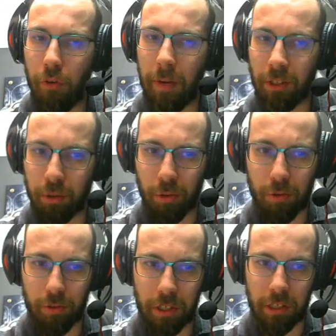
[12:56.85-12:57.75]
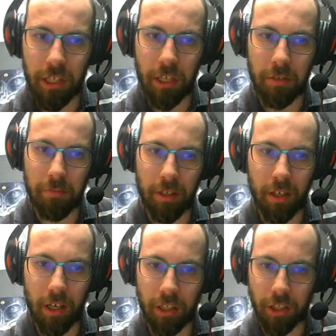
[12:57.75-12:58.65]
for my Torkoal this
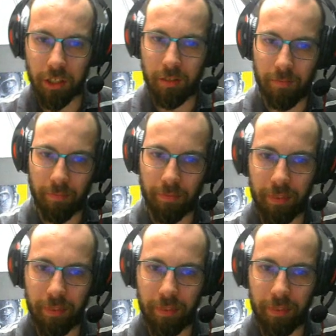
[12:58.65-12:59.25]
season, because